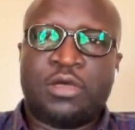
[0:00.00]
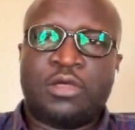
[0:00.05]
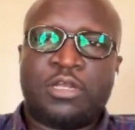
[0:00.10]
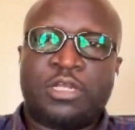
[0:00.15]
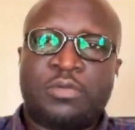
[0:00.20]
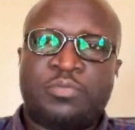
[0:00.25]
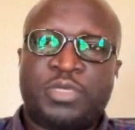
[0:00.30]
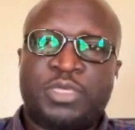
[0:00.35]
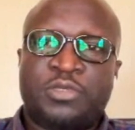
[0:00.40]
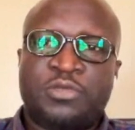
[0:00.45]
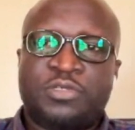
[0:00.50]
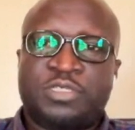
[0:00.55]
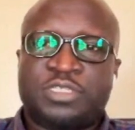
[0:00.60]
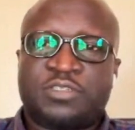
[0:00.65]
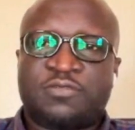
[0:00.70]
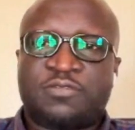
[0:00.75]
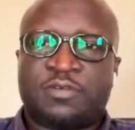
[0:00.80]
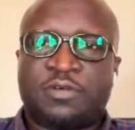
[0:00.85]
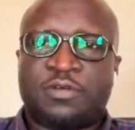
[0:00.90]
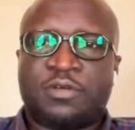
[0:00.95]
only be
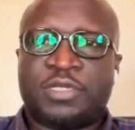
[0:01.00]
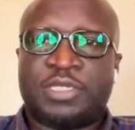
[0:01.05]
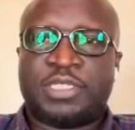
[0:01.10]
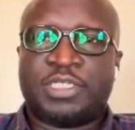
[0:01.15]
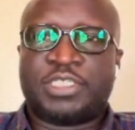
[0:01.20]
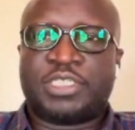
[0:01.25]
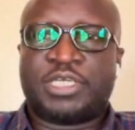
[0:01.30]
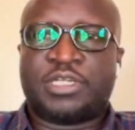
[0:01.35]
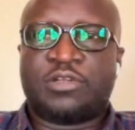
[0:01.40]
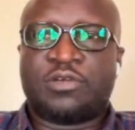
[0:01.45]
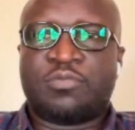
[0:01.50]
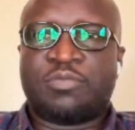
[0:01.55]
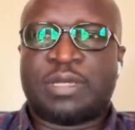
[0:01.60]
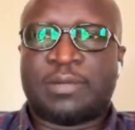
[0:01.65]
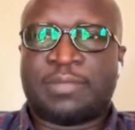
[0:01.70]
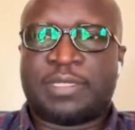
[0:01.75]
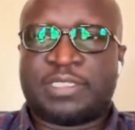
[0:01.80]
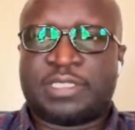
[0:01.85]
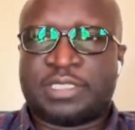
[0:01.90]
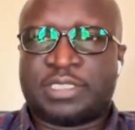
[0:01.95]
used for internal
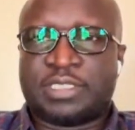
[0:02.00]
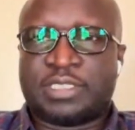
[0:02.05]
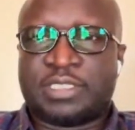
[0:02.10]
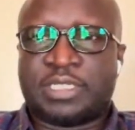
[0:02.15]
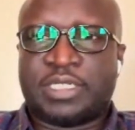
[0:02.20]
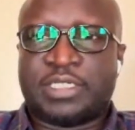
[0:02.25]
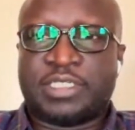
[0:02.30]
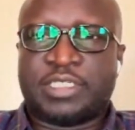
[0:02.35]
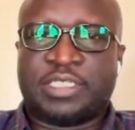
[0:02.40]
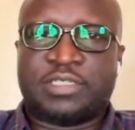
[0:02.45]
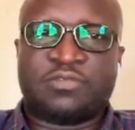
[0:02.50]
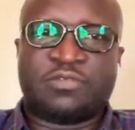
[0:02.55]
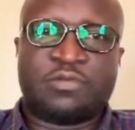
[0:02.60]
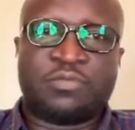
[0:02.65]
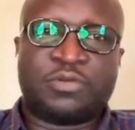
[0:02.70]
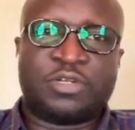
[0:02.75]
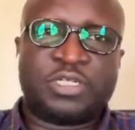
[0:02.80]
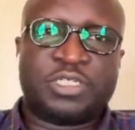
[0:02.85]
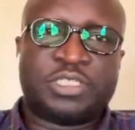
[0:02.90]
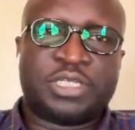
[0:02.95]
purposes, that is for
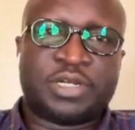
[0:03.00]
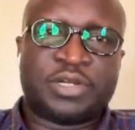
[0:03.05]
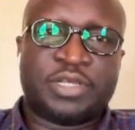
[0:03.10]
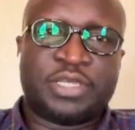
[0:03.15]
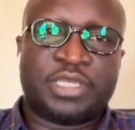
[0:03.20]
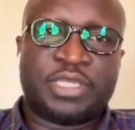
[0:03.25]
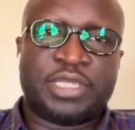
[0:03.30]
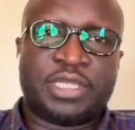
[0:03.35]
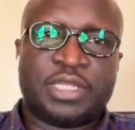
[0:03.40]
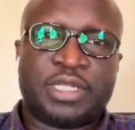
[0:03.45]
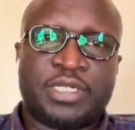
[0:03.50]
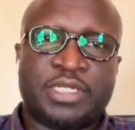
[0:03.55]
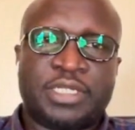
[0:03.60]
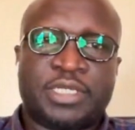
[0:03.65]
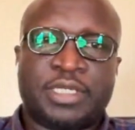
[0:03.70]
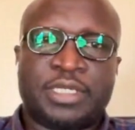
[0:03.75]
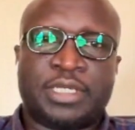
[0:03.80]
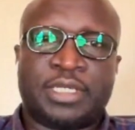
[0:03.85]
monitoring and